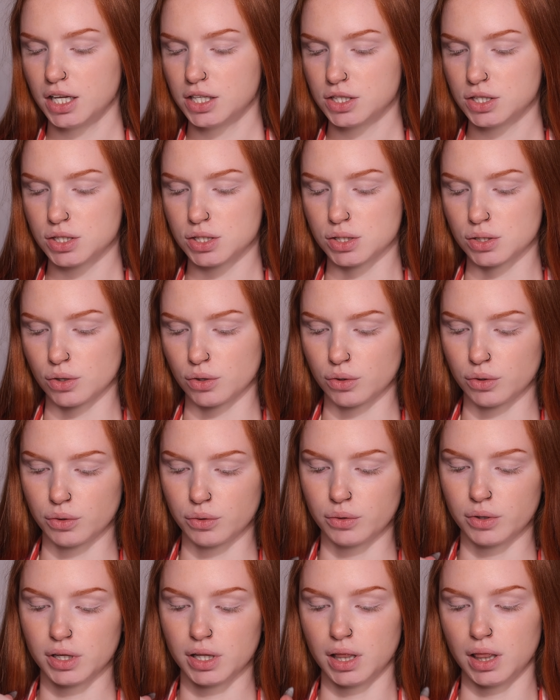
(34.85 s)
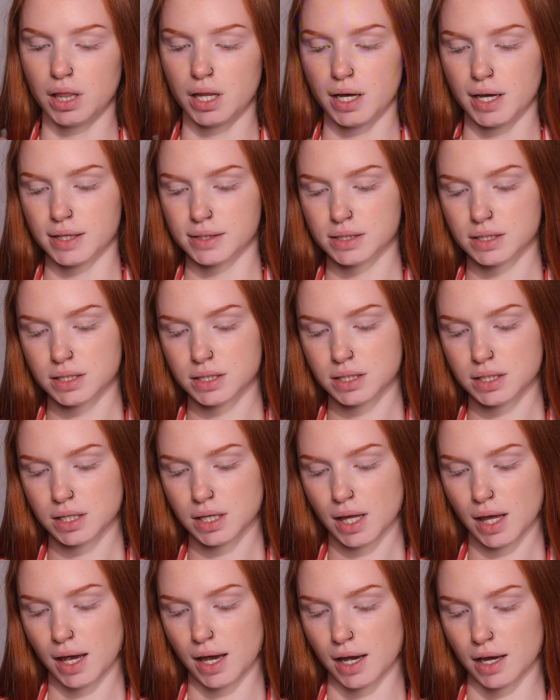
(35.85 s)
So let's
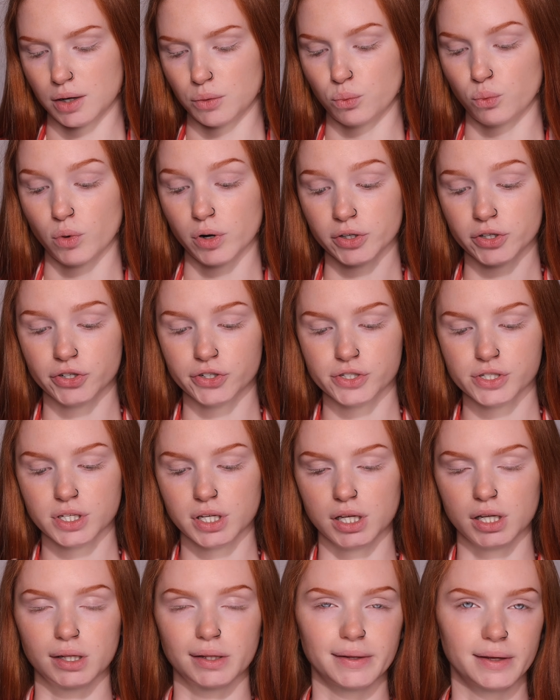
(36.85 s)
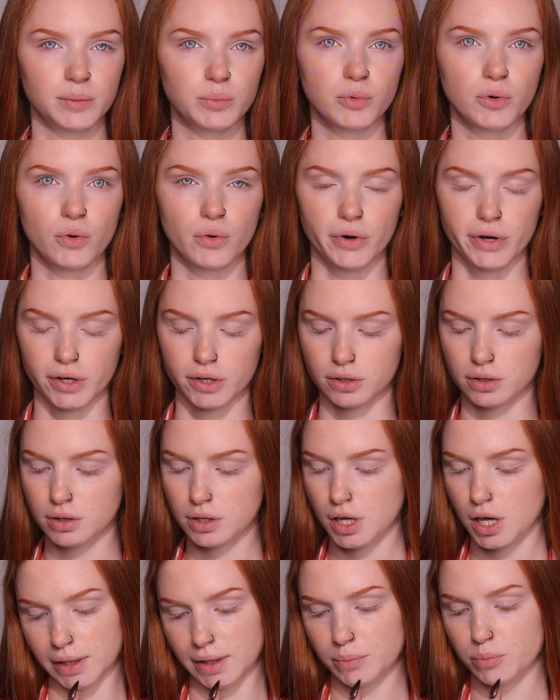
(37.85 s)
add Wonder Skin lip
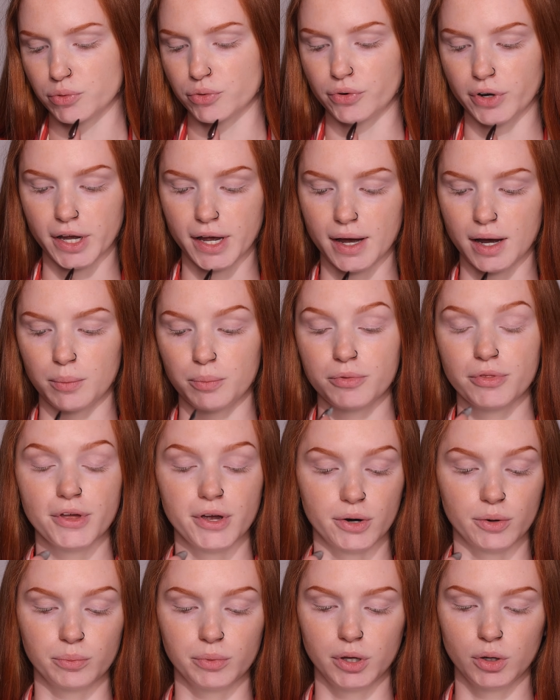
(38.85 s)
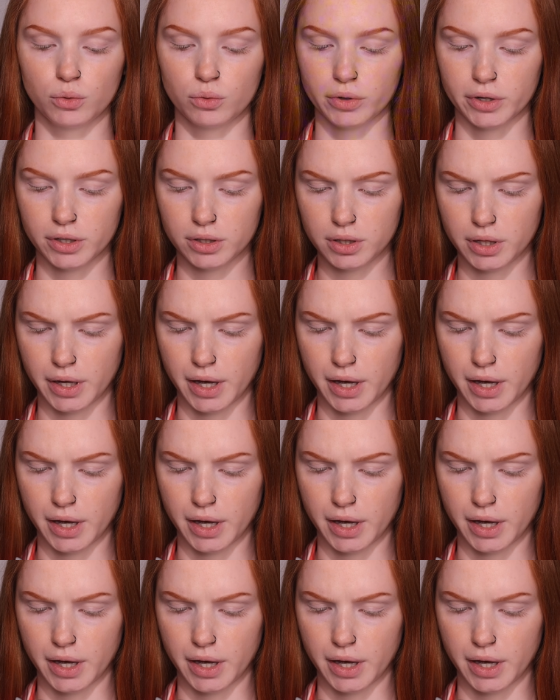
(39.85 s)
oil, lip rehab therapy oil.